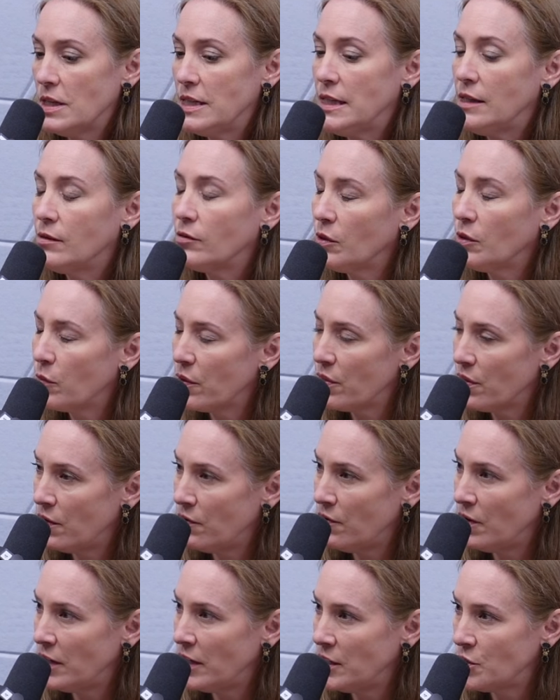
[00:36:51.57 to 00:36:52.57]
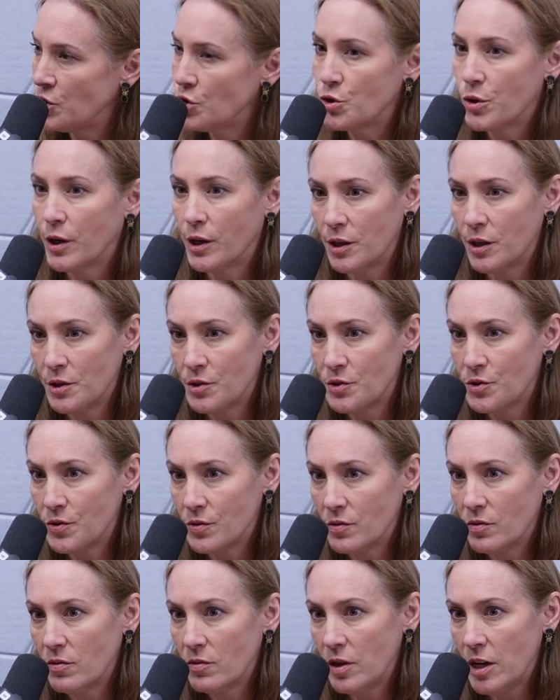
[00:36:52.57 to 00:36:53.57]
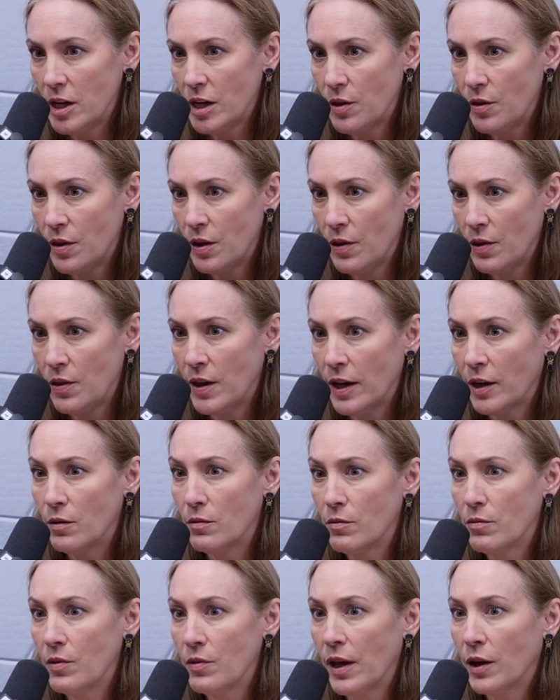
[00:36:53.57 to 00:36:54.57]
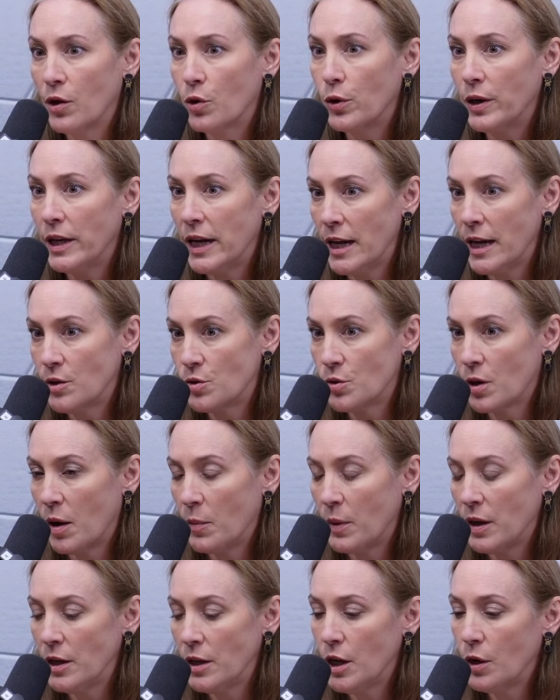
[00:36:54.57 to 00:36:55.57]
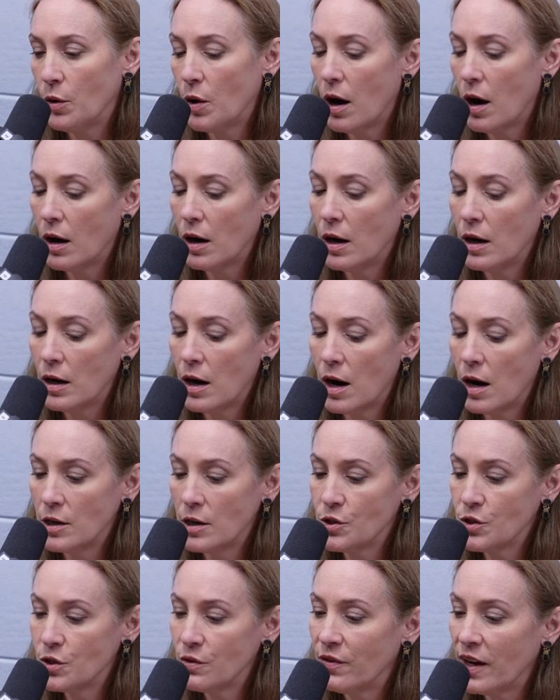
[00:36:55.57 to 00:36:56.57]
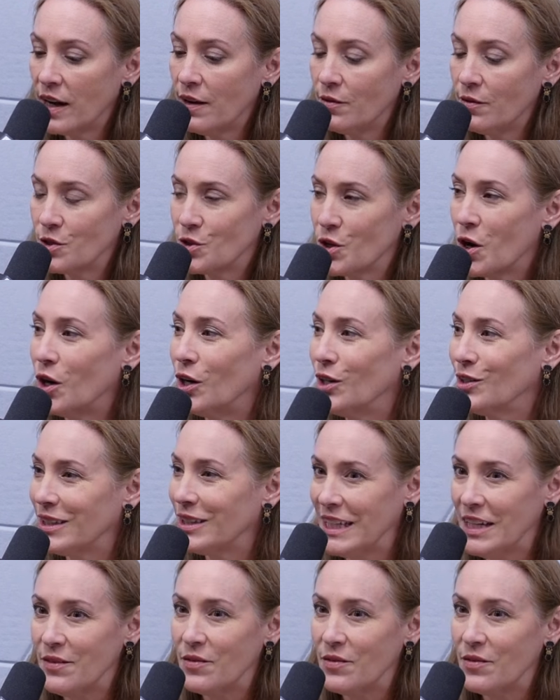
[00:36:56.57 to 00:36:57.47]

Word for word: dealing with the various triggers you know, that, that that create trauma. You know, our our survivors aren't but